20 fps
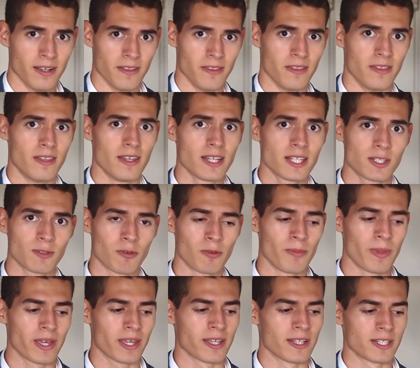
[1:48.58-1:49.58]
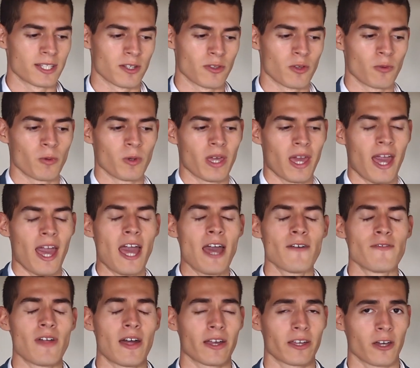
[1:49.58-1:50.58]
This will make it so that we have
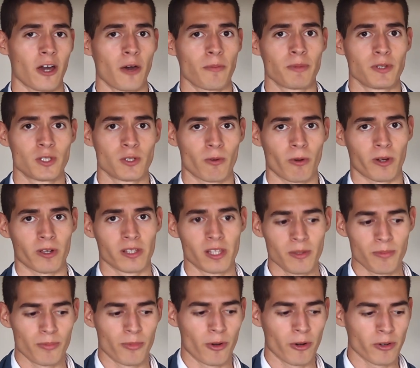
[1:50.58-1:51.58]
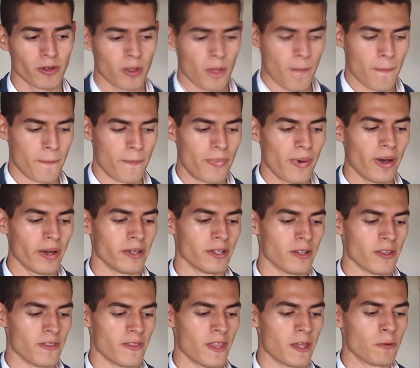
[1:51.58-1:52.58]
that copied to our clipboard, but
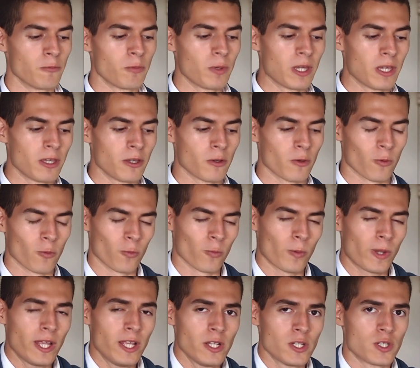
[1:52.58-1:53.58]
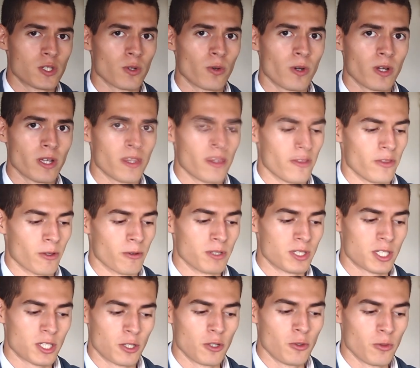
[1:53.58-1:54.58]
then we rejoin those
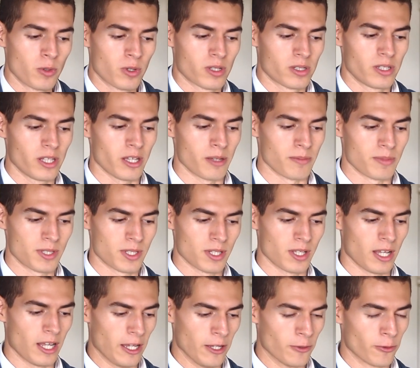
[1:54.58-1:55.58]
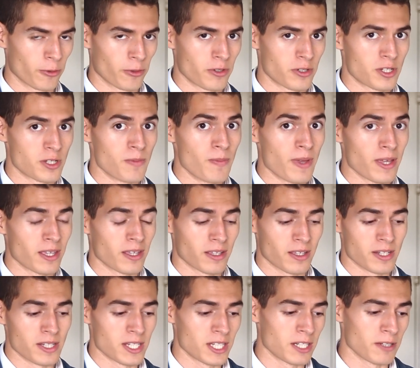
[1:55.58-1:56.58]
two clips in order to make it
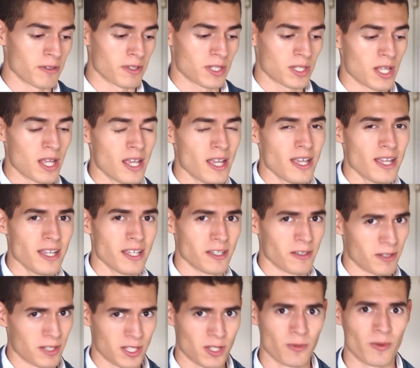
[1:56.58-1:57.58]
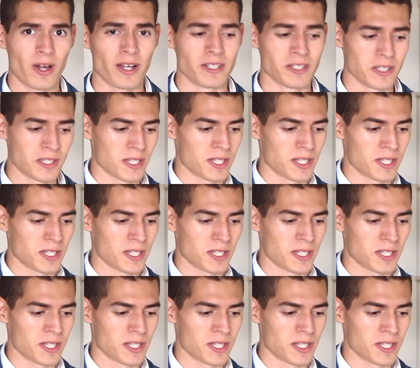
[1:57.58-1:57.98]
continuous. You'll see why in just a